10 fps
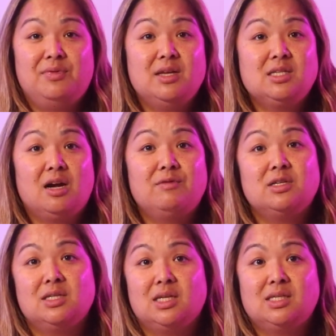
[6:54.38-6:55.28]
This
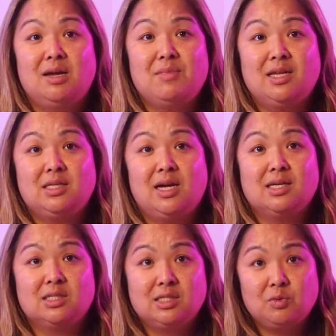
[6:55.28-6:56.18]
coverage is the same idea
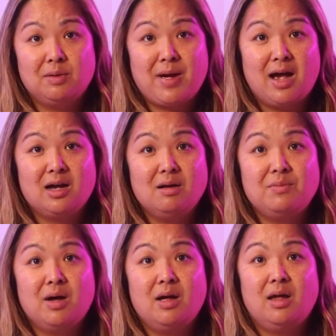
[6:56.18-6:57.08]
as sewer backup.